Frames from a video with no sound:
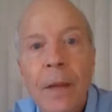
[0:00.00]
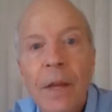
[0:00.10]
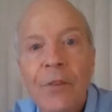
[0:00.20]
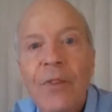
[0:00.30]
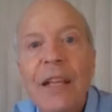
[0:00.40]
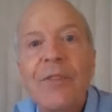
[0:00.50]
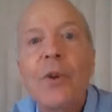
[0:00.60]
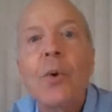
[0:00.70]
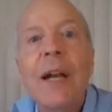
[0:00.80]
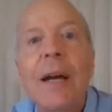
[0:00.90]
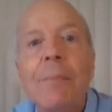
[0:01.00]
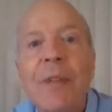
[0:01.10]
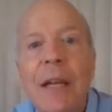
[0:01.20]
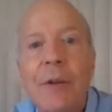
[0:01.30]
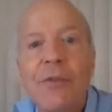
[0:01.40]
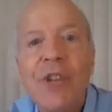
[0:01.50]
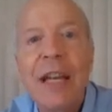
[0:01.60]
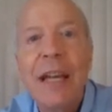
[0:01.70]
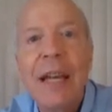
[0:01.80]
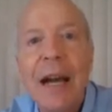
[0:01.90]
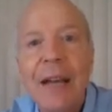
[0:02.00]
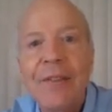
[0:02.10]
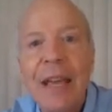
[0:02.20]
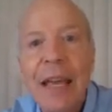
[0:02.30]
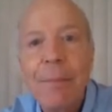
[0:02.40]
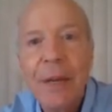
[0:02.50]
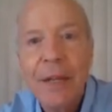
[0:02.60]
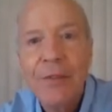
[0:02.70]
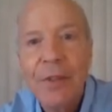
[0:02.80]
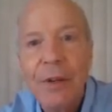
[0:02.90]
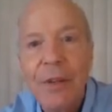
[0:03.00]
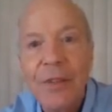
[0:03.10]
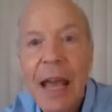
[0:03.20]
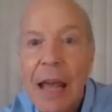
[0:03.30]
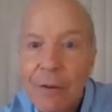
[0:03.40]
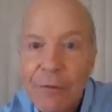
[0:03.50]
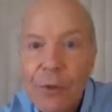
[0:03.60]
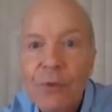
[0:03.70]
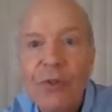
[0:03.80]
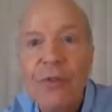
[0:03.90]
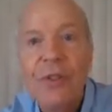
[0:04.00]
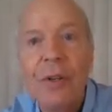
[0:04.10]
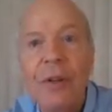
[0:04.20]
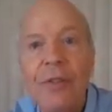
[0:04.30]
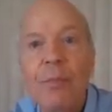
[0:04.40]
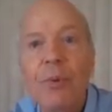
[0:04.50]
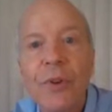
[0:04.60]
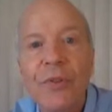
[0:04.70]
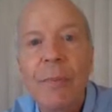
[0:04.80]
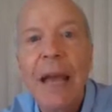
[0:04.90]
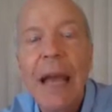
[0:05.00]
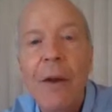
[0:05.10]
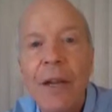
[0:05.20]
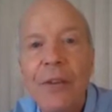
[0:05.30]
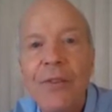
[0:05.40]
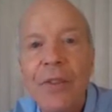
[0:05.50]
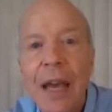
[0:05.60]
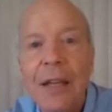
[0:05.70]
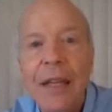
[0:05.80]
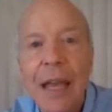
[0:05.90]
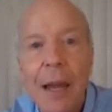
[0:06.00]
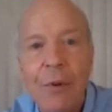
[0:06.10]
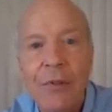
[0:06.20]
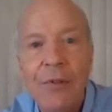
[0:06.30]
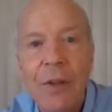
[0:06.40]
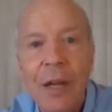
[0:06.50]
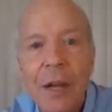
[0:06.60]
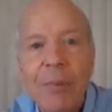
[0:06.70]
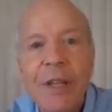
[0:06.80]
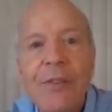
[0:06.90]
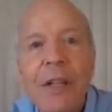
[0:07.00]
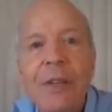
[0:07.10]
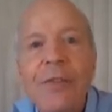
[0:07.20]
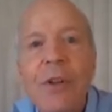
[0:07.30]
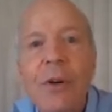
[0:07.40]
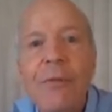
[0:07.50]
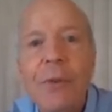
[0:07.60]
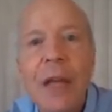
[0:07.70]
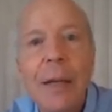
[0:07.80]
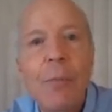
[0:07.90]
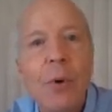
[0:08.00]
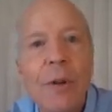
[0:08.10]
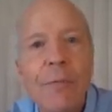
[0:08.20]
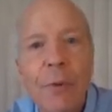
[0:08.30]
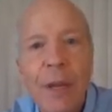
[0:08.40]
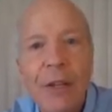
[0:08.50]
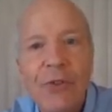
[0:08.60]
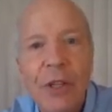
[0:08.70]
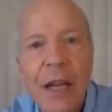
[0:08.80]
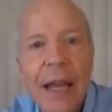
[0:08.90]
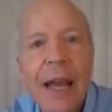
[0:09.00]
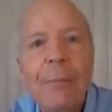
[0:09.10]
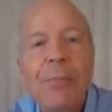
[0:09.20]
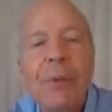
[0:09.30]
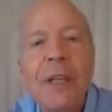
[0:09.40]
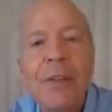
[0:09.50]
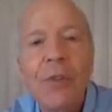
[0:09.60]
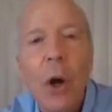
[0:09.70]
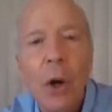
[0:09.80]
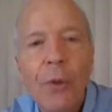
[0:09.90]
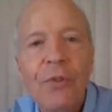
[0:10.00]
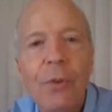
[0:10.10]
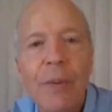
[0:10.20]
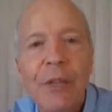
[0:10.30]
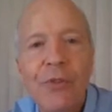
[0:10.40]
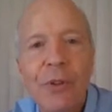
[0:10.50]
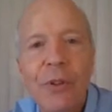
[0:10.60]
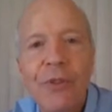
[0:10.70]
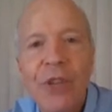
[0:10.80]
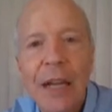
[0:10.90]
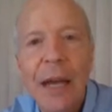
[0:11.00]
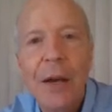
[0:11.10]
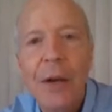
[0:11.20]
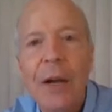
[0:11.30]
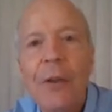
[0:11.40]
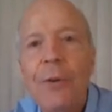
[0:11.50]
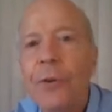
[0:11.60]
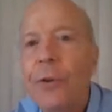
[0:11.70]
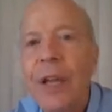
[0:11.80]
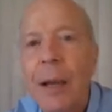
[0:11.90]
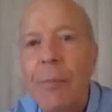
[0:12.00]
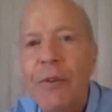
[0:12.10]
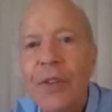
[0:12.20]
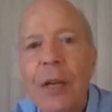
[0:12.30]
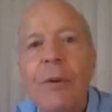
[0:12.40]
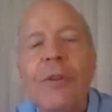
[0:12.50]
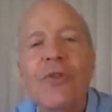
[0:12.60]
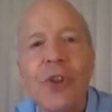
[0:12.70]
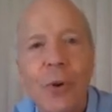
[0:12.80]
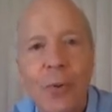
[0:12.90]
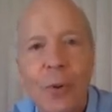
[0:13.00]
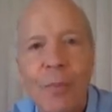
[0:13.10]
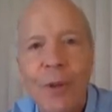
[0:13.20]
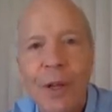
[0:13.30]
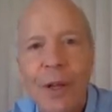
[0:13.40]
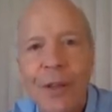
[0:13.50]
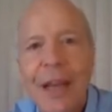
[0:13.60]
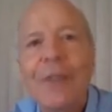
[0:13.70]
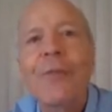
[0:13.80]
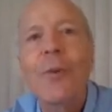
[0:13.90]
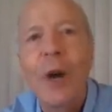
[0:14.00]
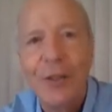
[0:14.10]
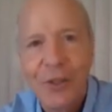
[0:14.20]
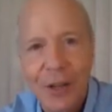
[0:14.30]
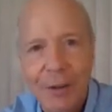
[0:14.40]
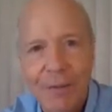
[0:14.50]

So that's a quick update on JAI's APEX series and Fusion series Prism Area Scan cameras. Please let us know if you'd like more information, and please also make sure to check out our other new cameras here in the showroom. Thanks for watching.